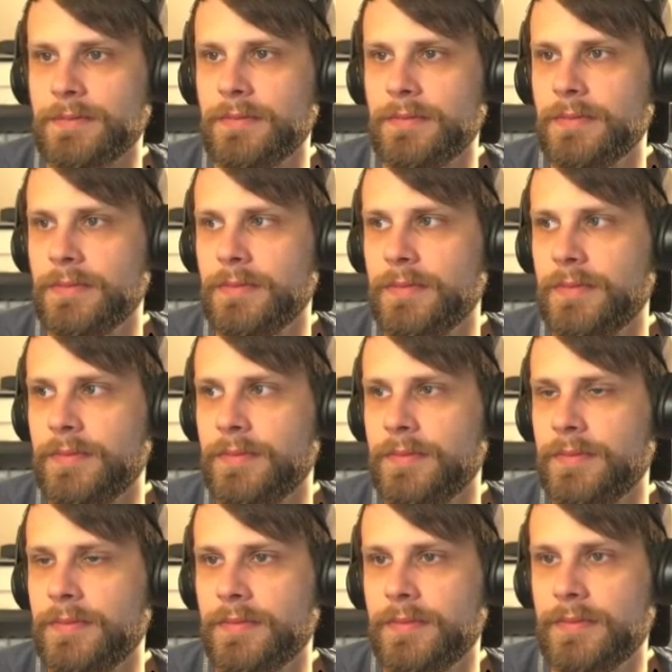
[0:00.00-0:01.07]

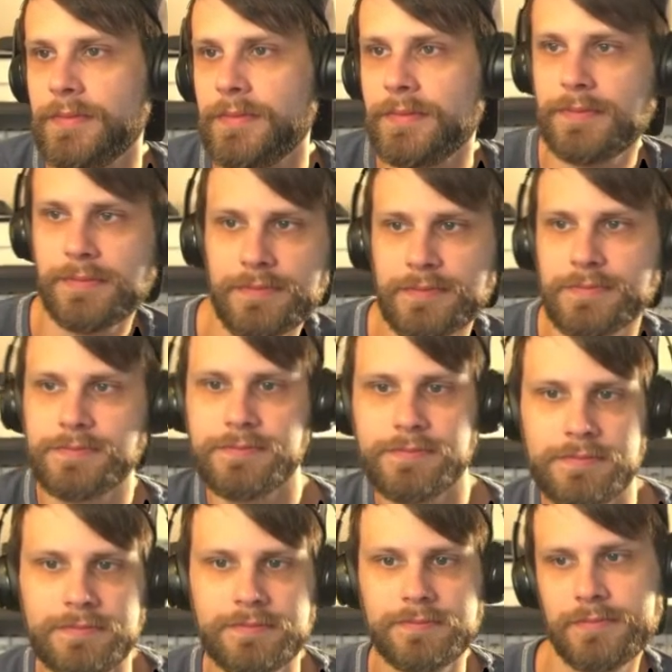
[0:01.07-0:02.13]

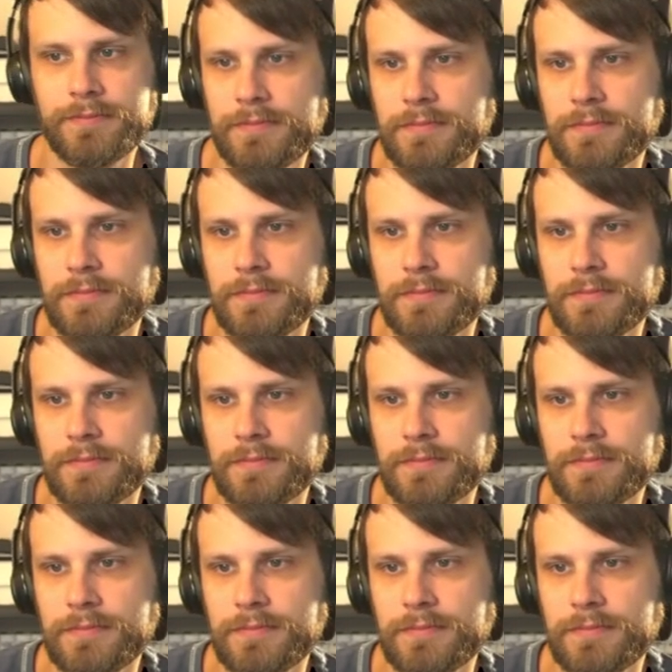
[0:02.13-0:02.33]
Nothing is said.